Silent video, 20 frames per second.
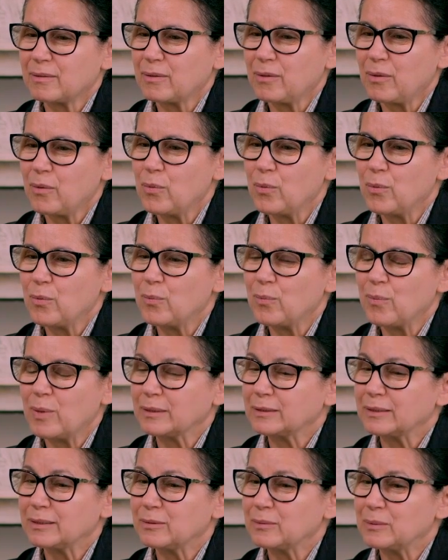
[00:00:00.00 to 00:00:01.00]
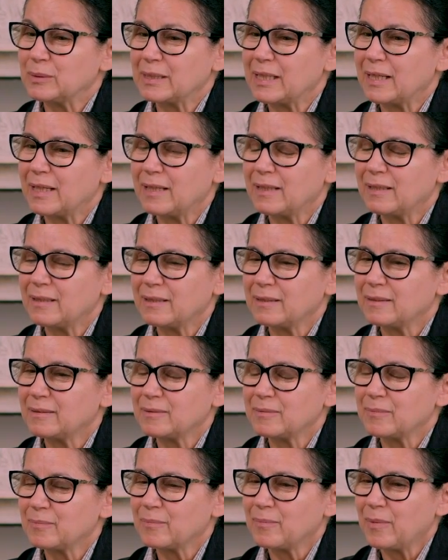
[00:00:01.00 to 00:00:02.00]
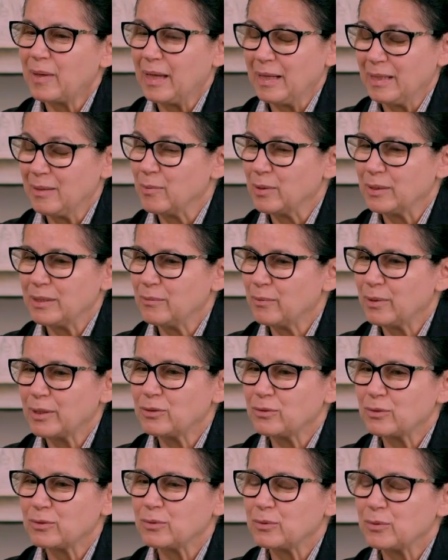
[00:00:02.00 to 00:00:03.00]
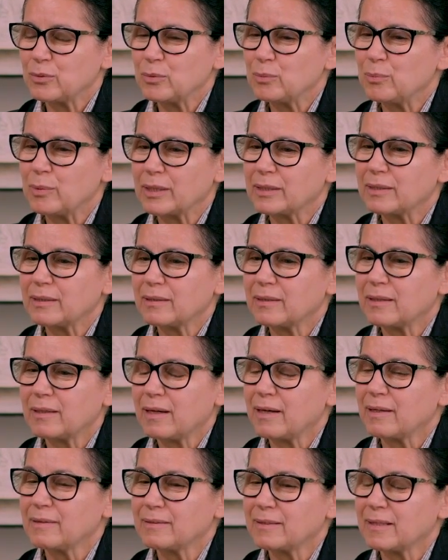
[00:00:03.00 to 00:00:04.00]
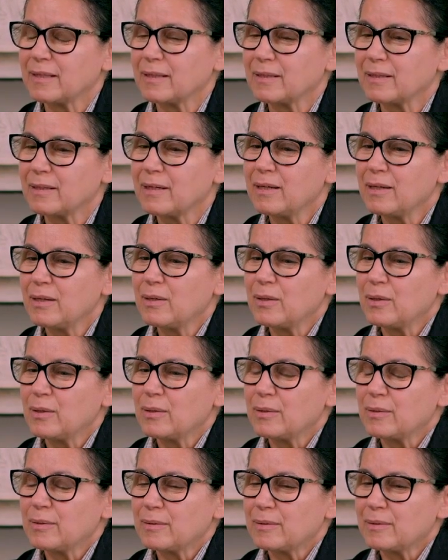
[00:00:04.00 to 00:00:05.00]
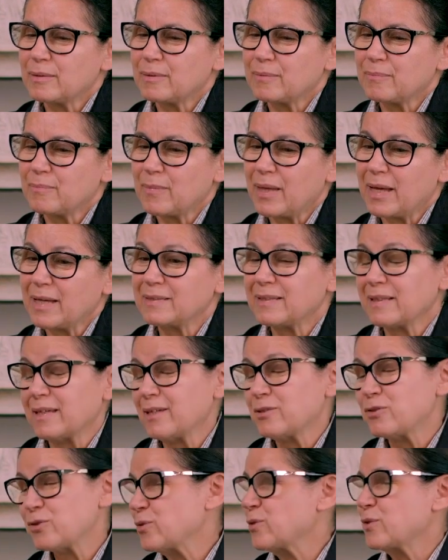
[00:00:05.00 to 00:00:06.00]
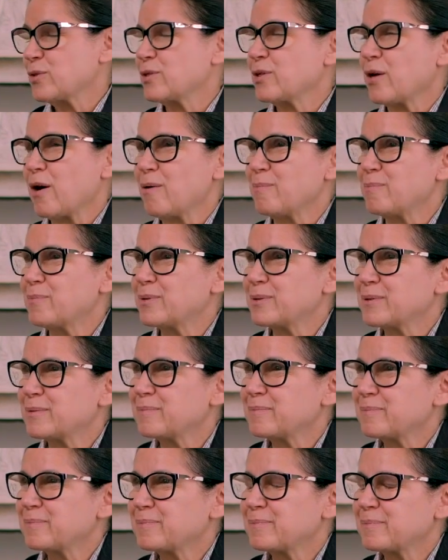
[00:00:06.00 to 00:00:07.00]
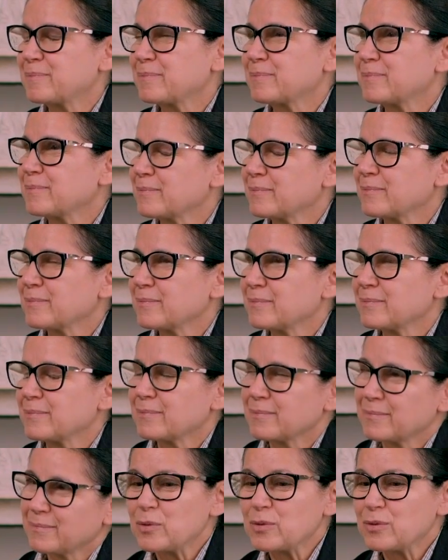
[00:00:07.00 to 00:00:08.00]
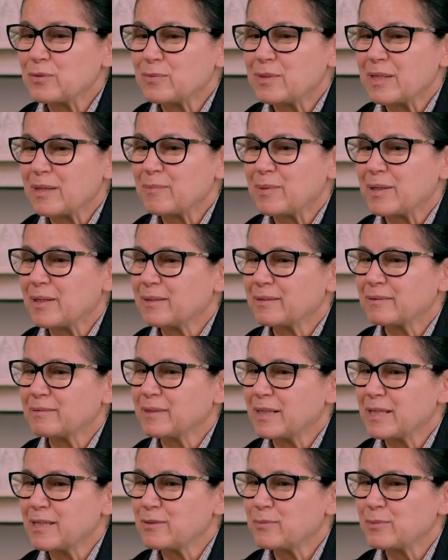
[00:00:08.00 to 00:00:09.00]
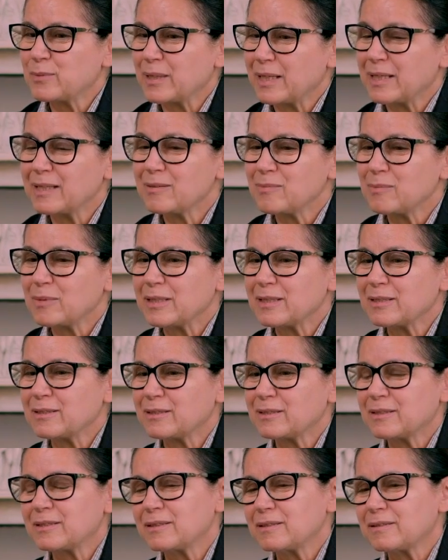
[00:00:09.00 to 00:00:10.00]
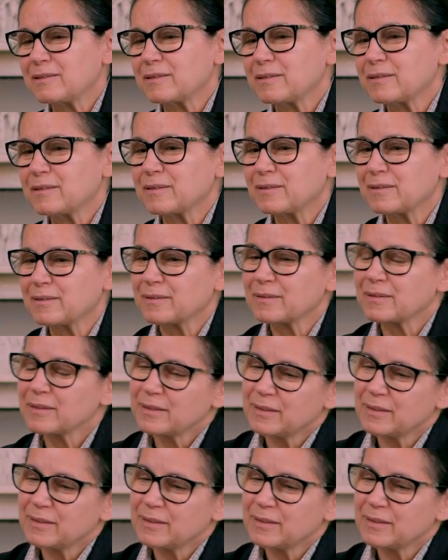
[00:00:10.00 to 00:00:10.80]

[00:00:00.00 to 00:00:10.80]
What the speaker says: who wants to tell anybody what to do, but I think it should stop. Most of them are graceful animals, just the